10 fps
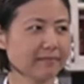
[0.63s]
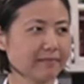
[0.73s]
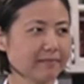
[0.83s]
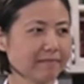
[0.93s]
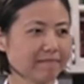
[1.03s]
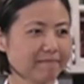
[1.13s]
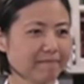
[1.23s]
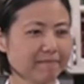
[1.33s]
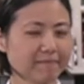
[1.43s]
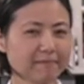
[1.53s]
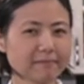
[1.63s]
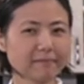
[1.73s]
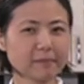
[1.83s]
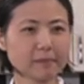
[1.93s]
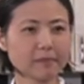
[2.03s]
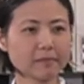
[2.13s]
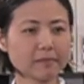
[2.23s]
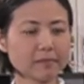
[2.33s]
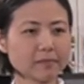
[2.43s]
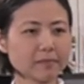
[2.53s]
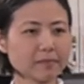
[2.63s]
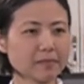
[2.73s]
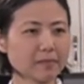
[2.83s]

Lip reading: No words are spoken by the person on screen.